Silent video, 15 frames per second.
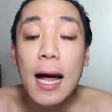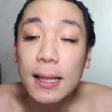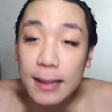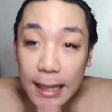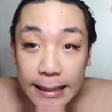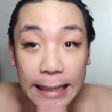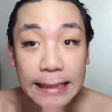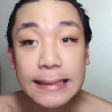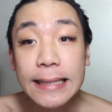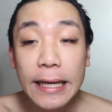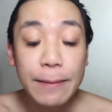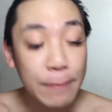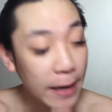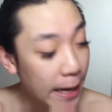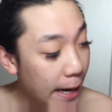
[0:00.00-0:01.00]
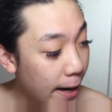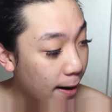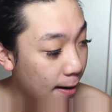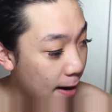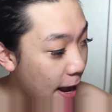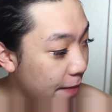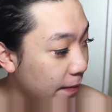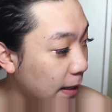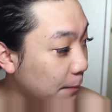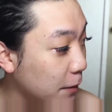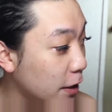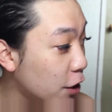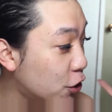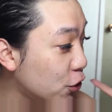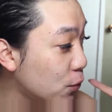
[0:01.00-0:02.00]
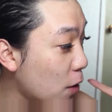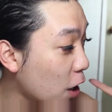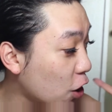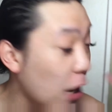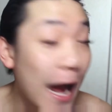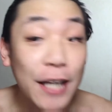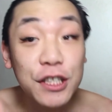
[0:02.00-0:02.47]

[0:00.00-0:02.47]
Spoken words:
let that sit in my hair, and then I'm gonna do I